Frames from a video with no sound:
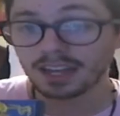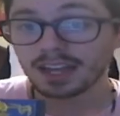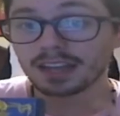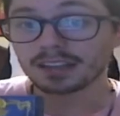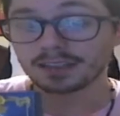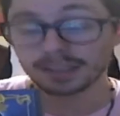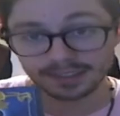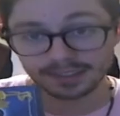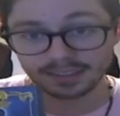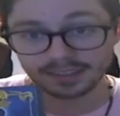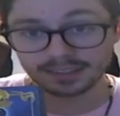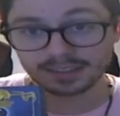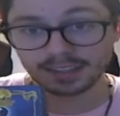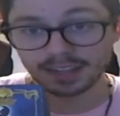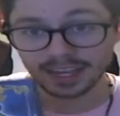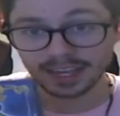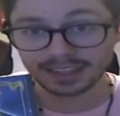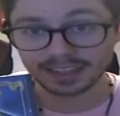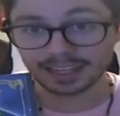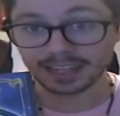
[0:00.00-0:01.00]
This is the
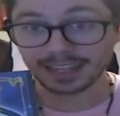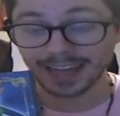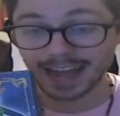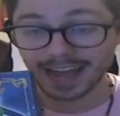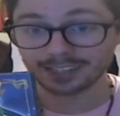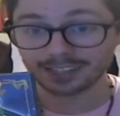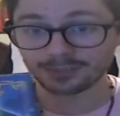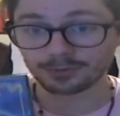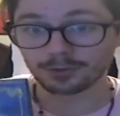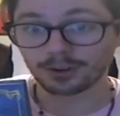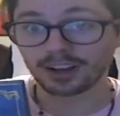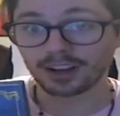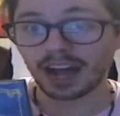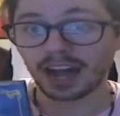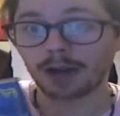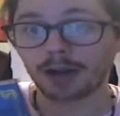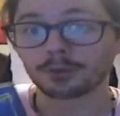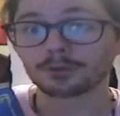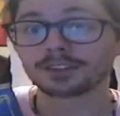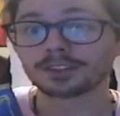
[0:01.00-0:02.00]
last one
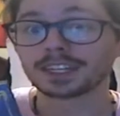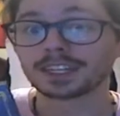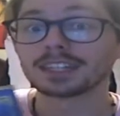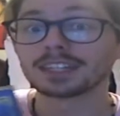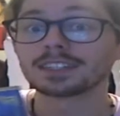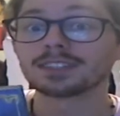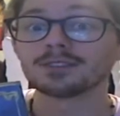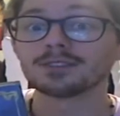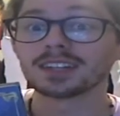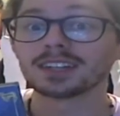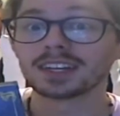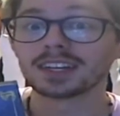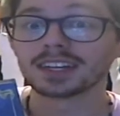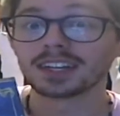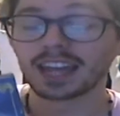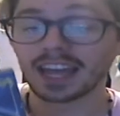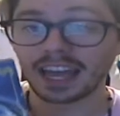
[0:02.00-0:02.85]
I will need to get